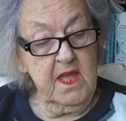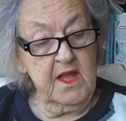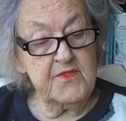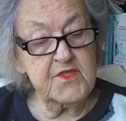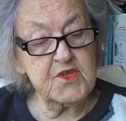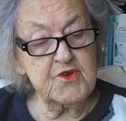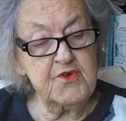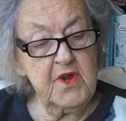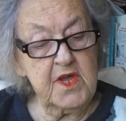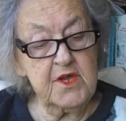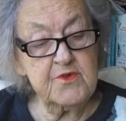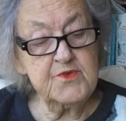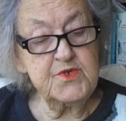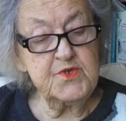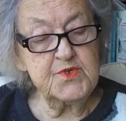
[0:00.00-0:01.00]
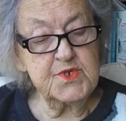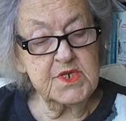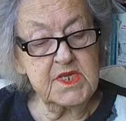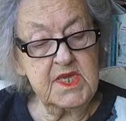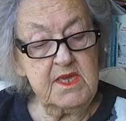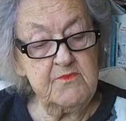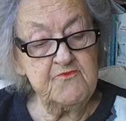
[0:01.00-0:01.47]
and the crowd used to
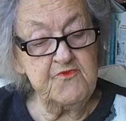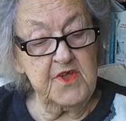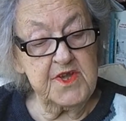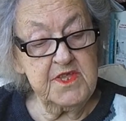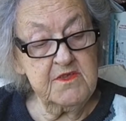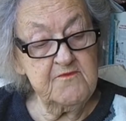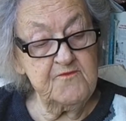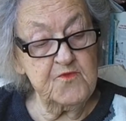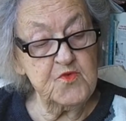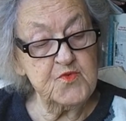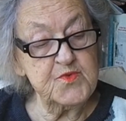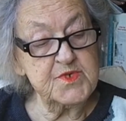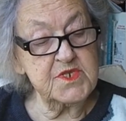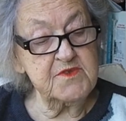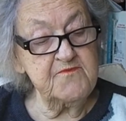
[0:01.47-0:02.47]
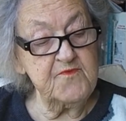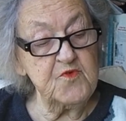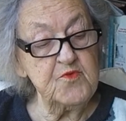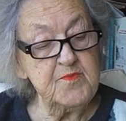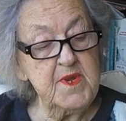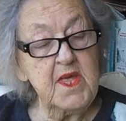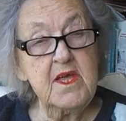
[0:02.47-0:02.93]
keep running forward to
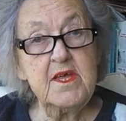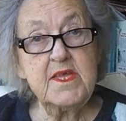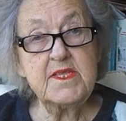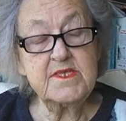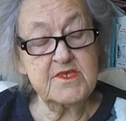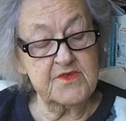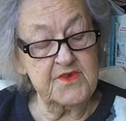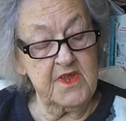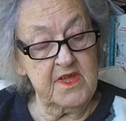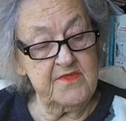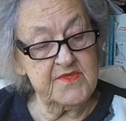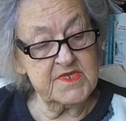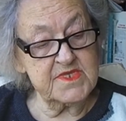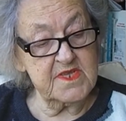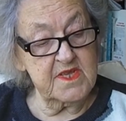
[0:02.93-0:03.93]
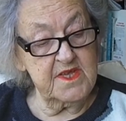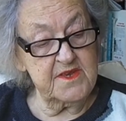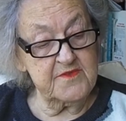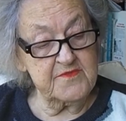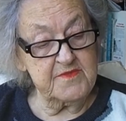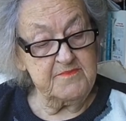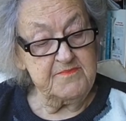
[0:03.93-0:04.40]
form lines on either
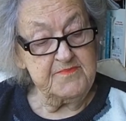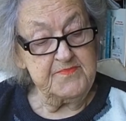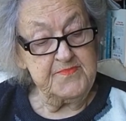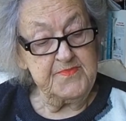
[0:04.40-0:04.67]
side of him.